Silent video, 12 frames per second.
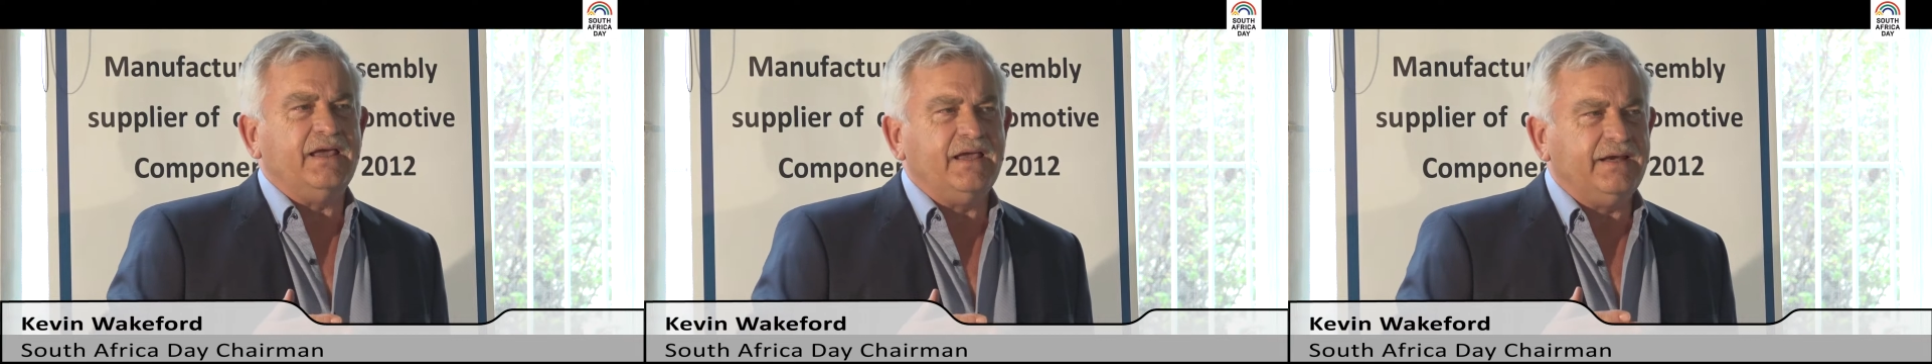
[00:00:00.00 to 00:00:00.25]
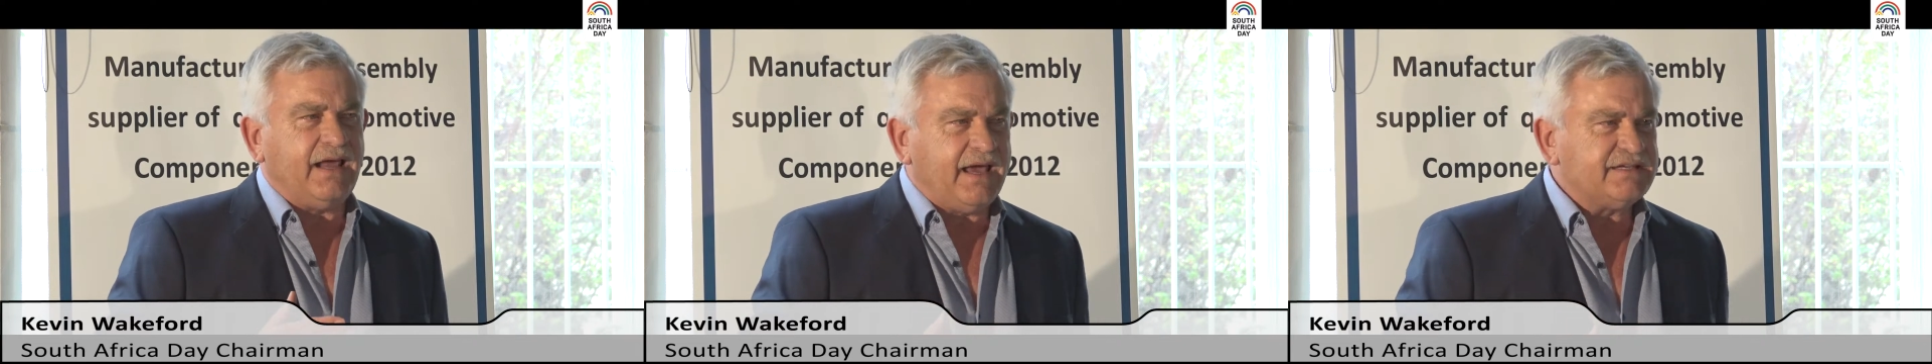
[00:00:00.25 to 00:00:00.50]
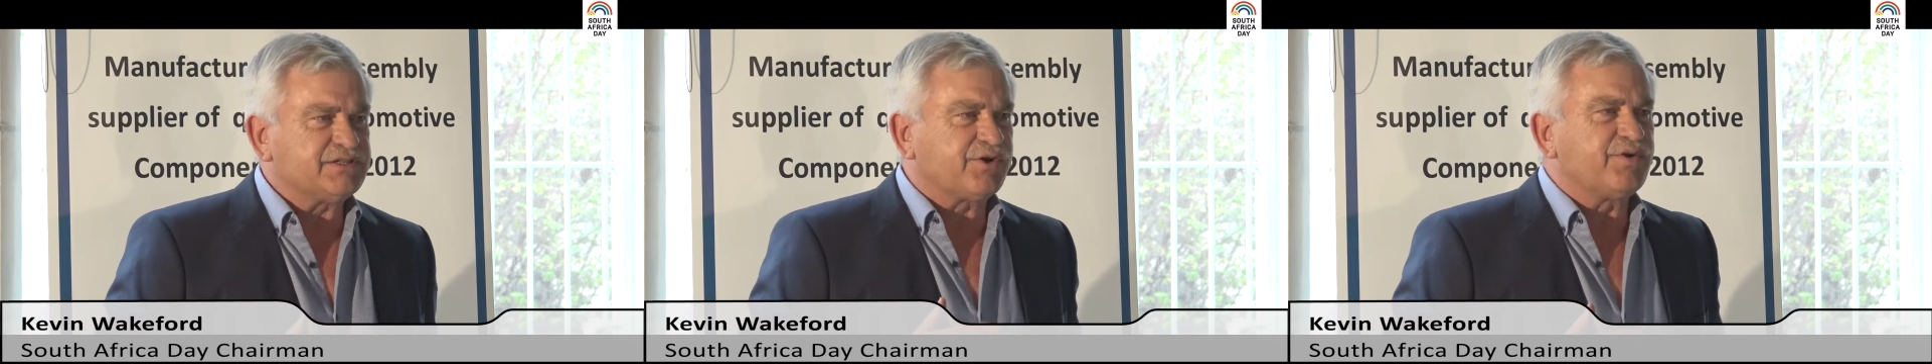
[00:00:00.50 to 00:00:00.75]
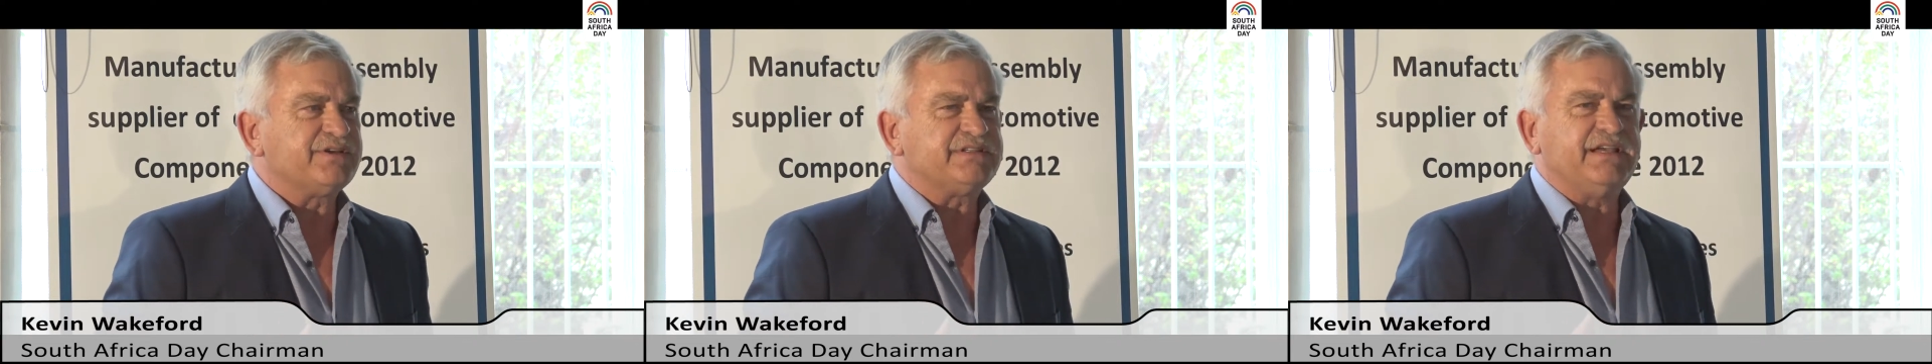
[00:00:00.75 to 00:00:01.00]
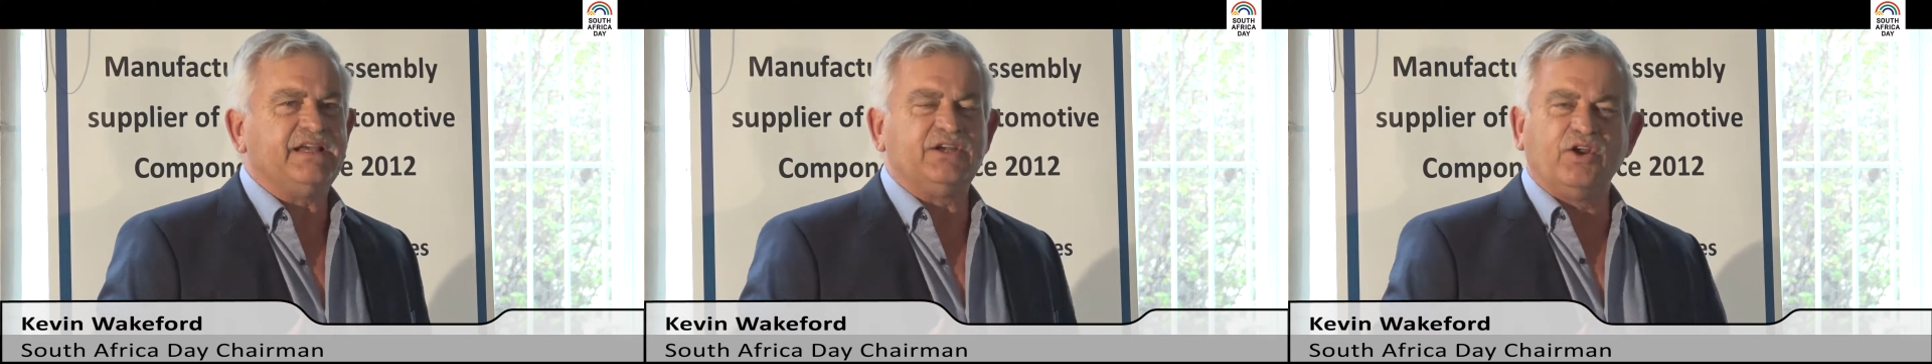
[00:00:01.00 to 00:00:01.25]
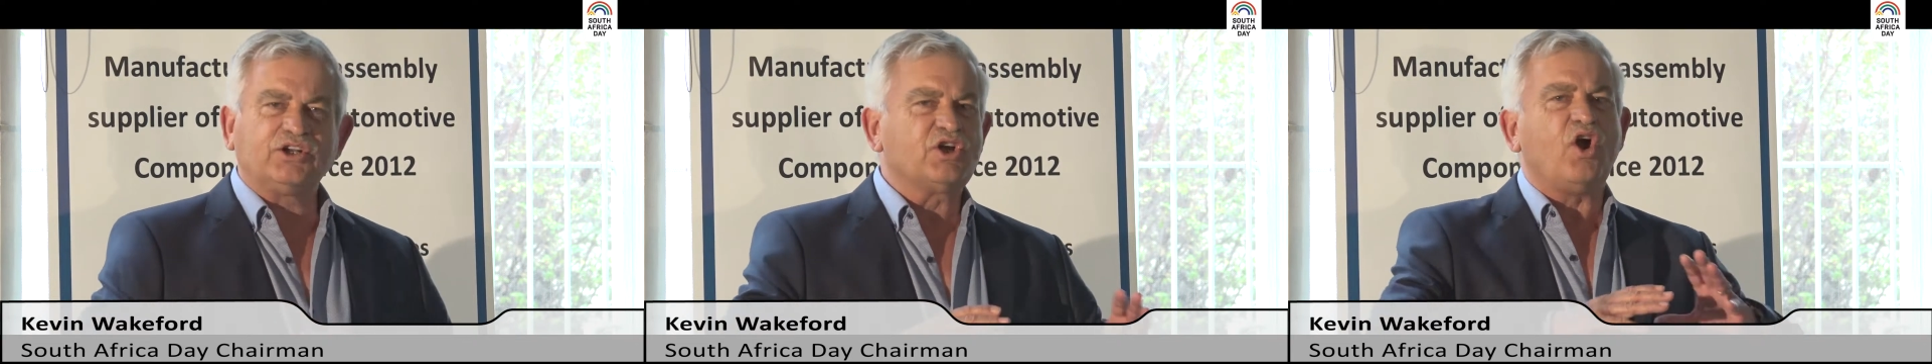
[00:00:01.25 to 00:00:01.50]
in, as Chris said,
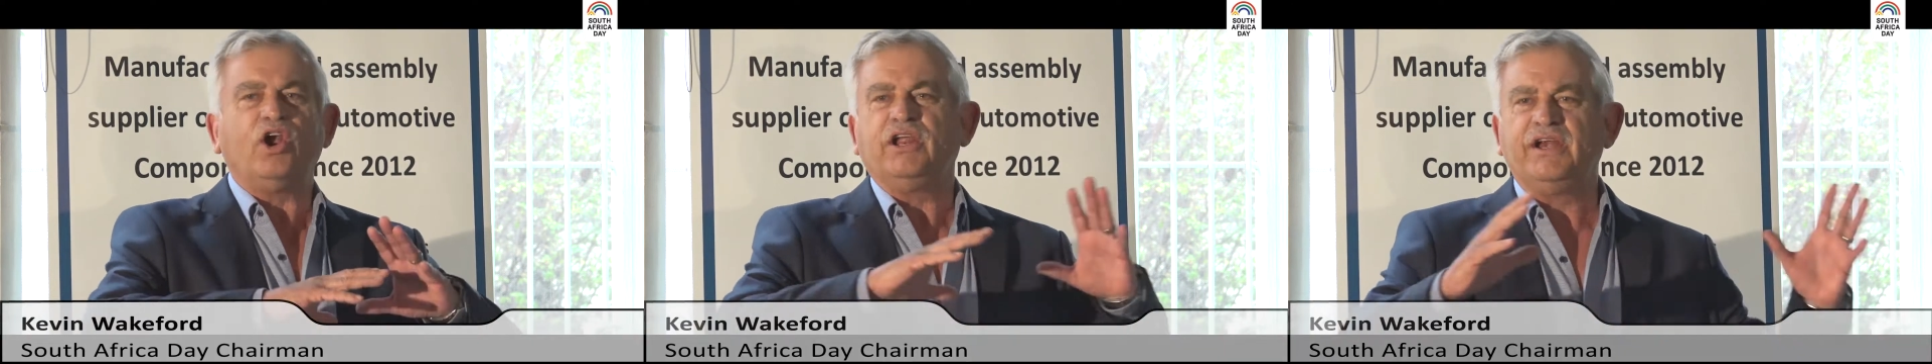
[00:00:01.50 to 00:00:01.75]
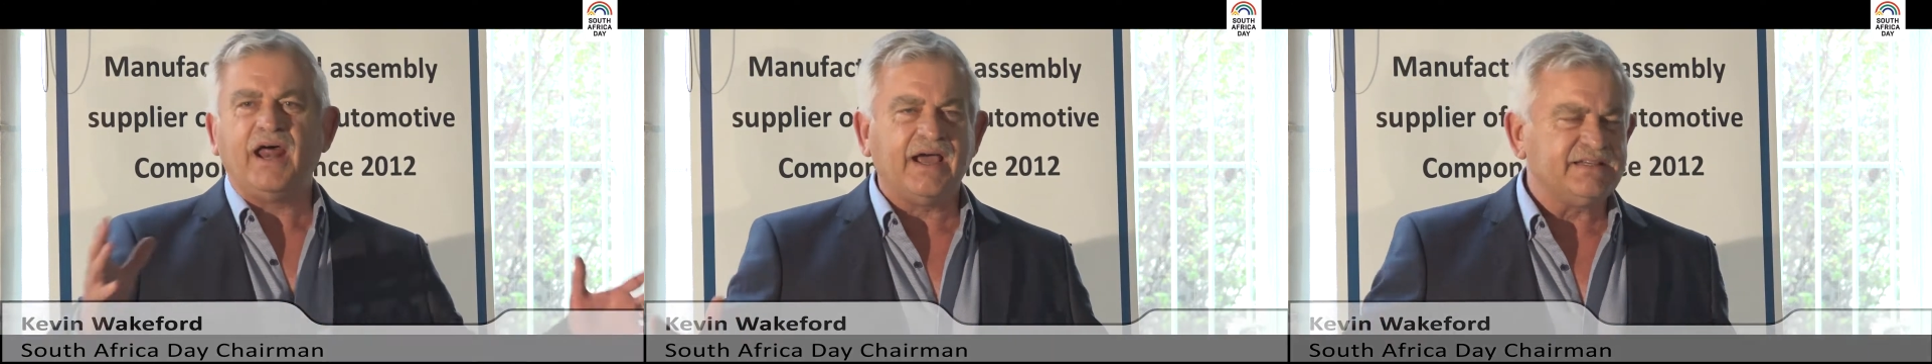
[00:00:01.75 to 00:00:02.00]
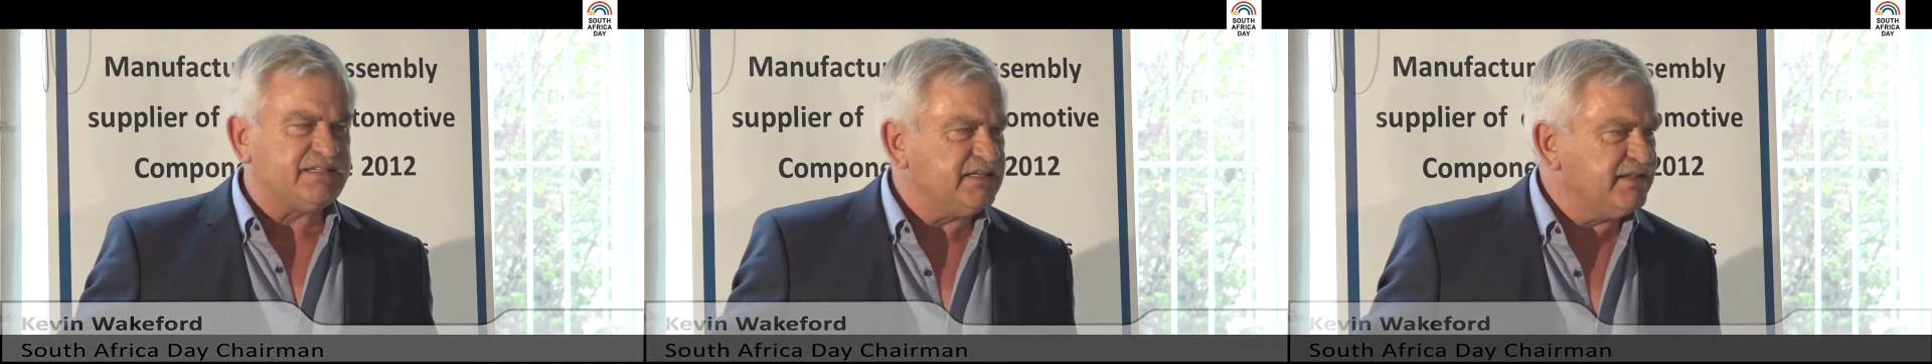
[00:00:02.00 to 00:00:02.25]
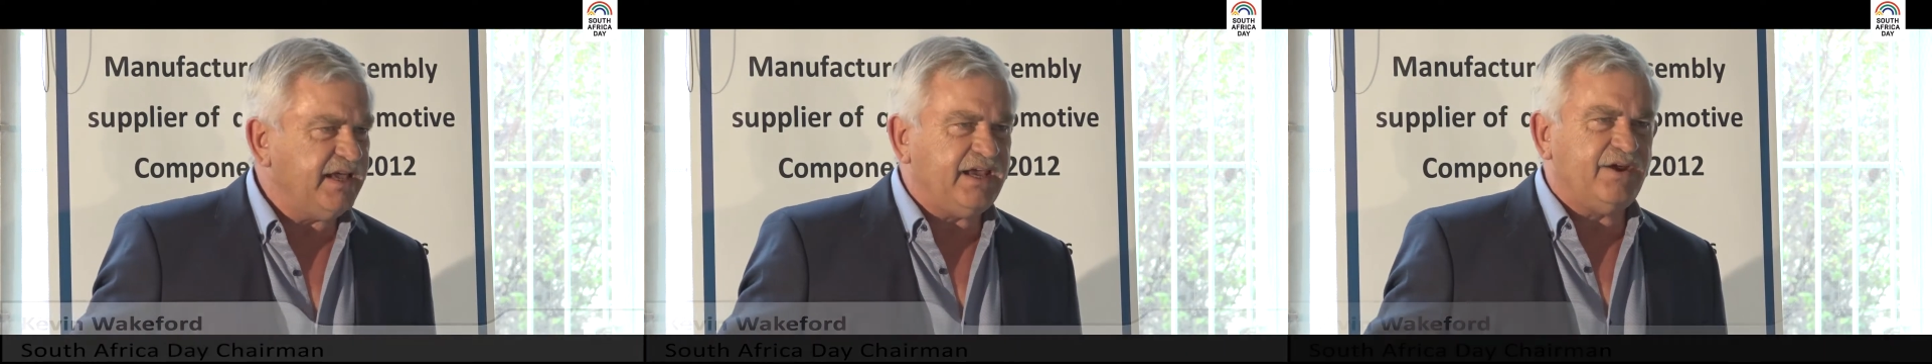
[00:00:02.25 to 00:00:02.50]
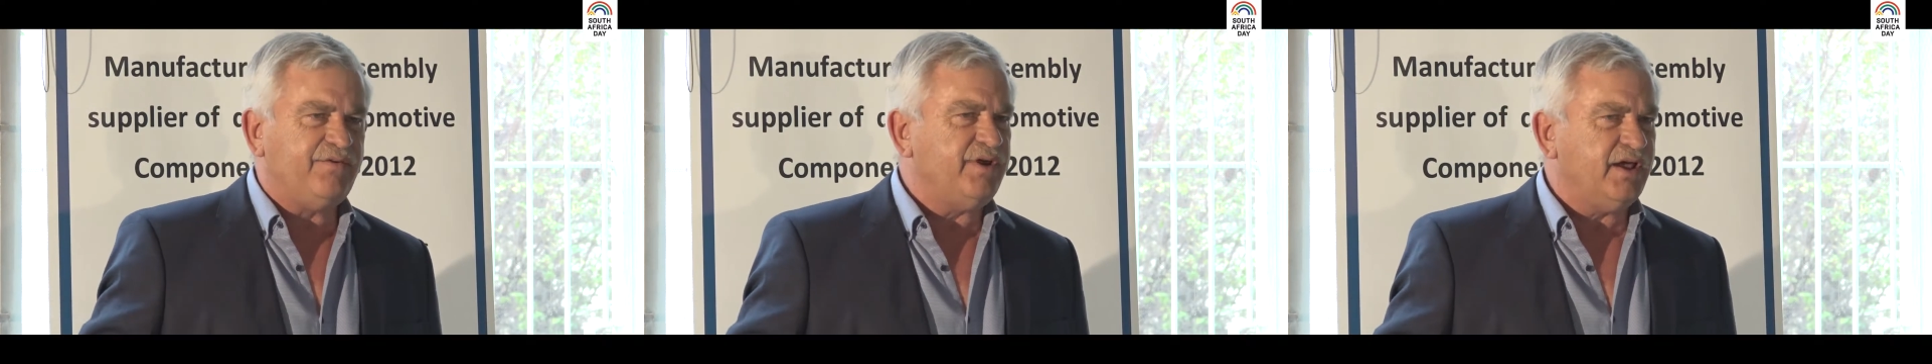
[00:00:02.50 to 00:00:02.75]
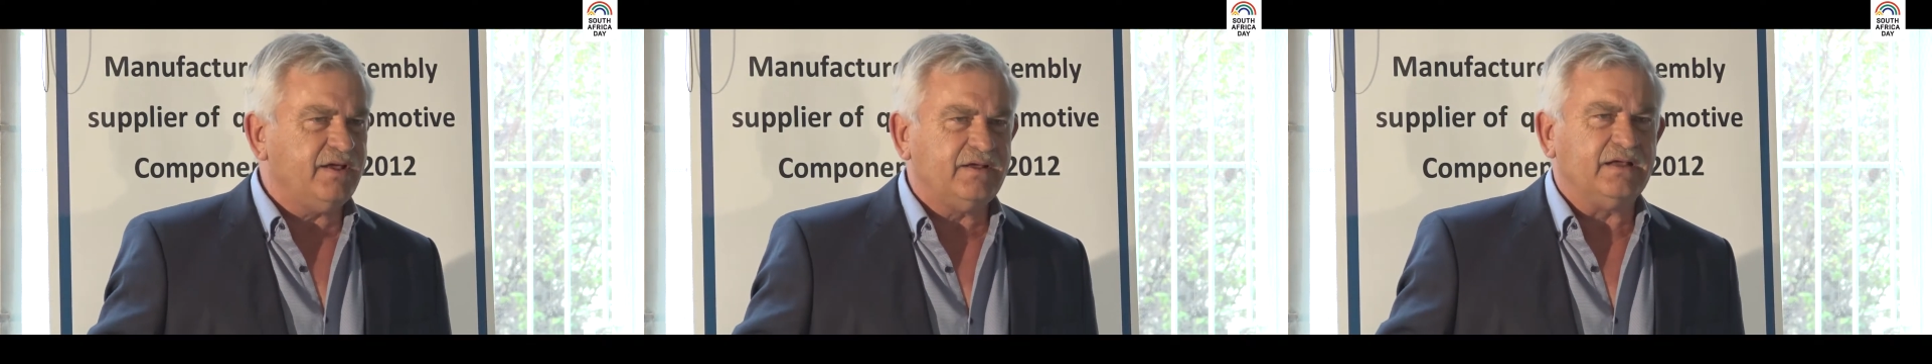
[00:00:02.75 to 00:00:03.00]
not colonizing the
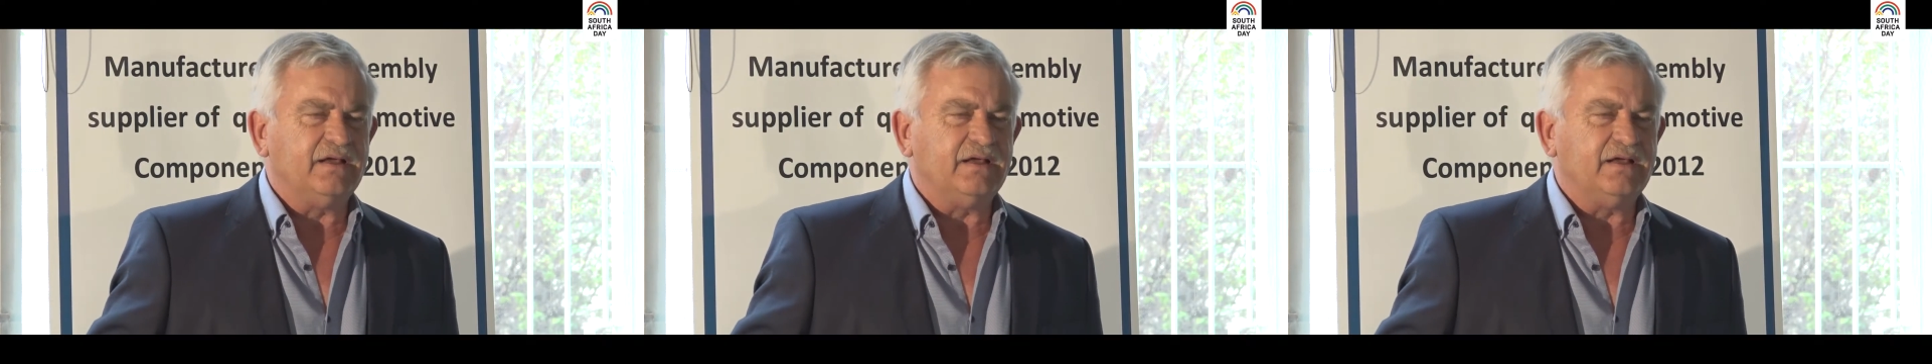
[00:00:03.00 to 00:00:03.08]
area,